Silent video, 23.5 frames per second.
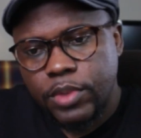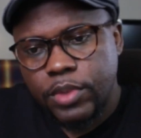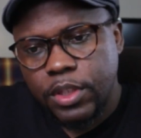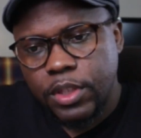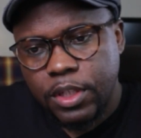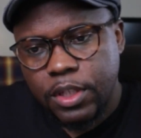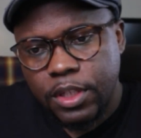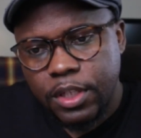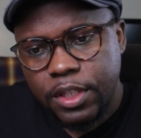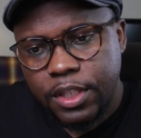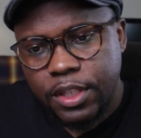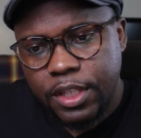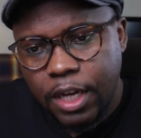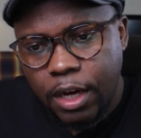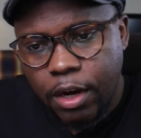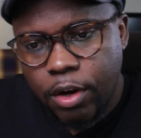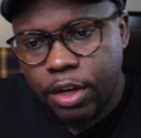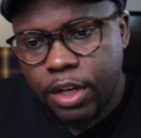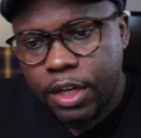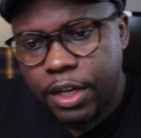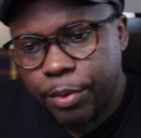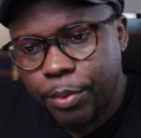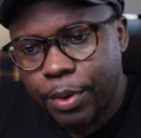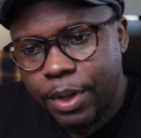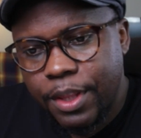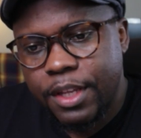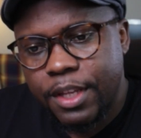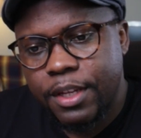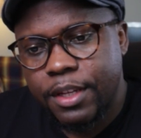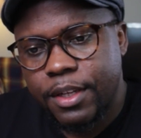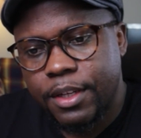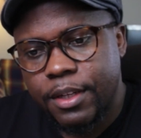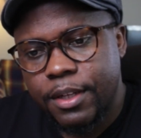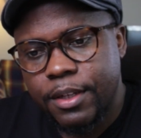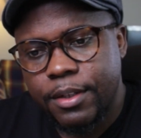The only way
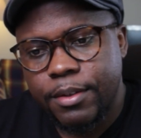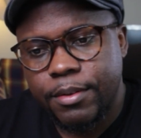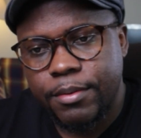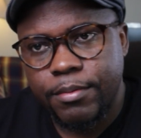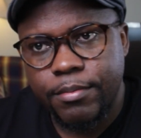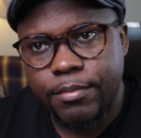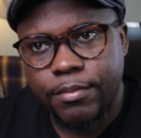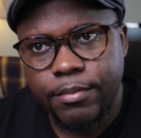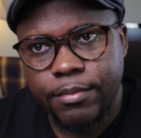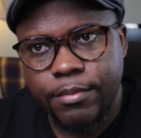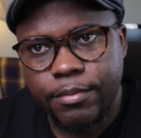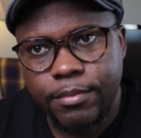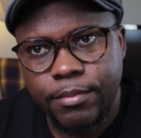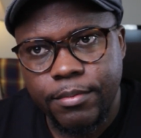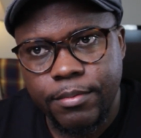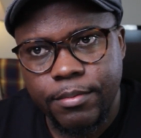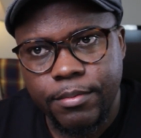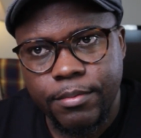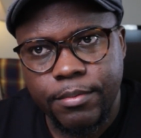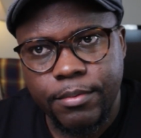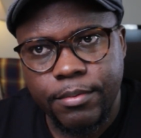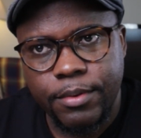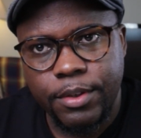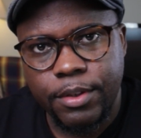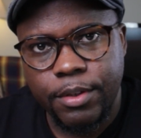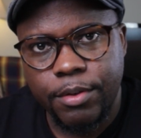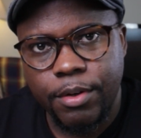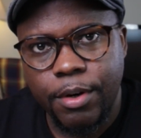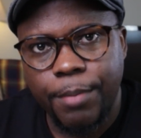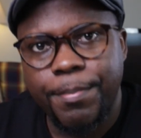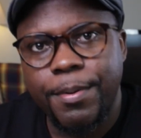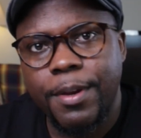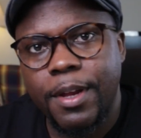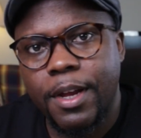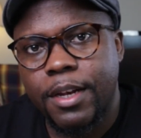the
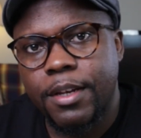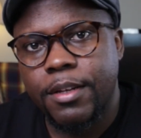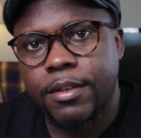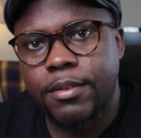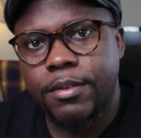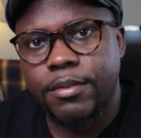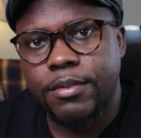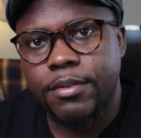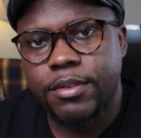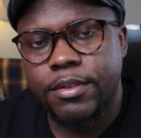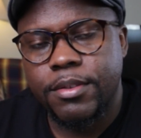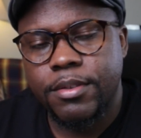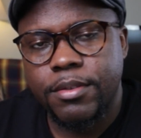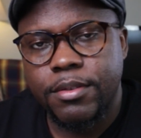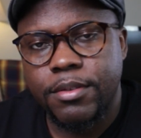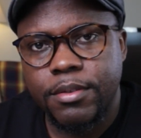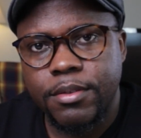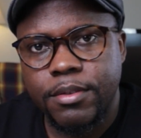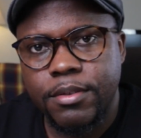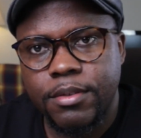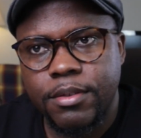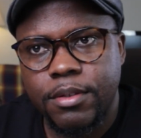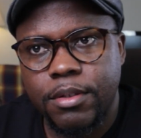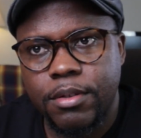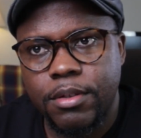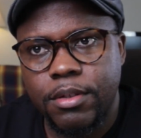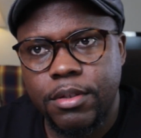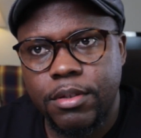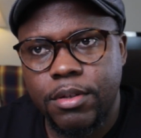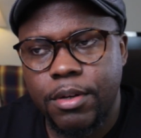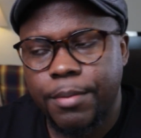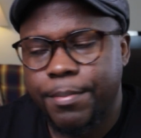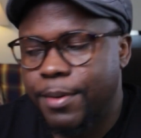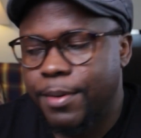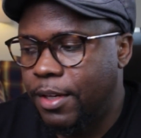Europeans or
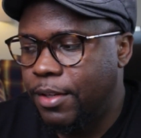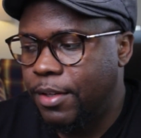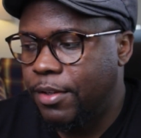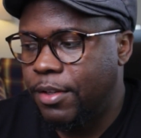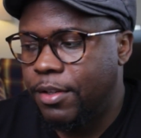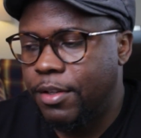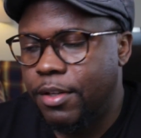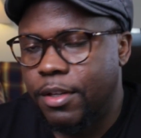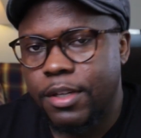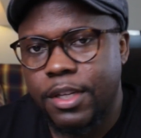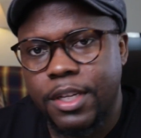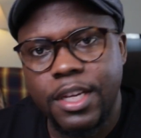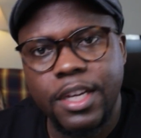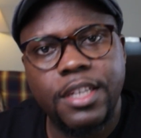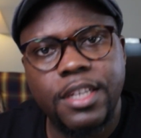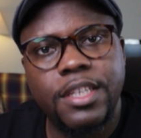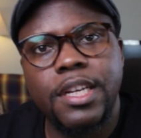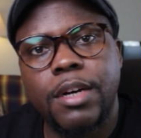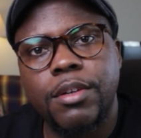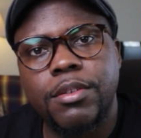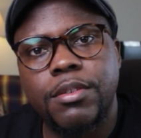European Union kicked out